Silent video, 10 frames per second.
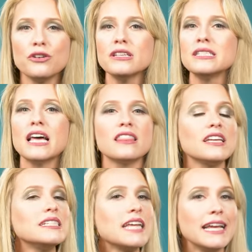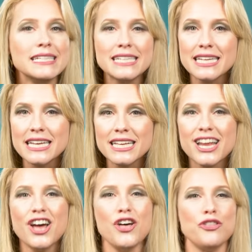There is nothing tainting
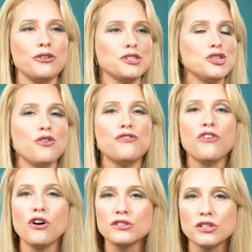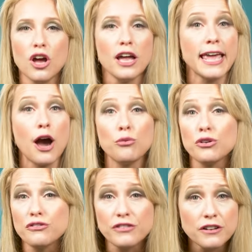it, there is no false
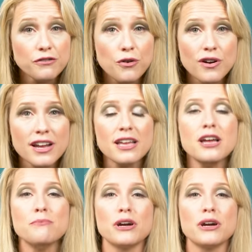counterfeit for it,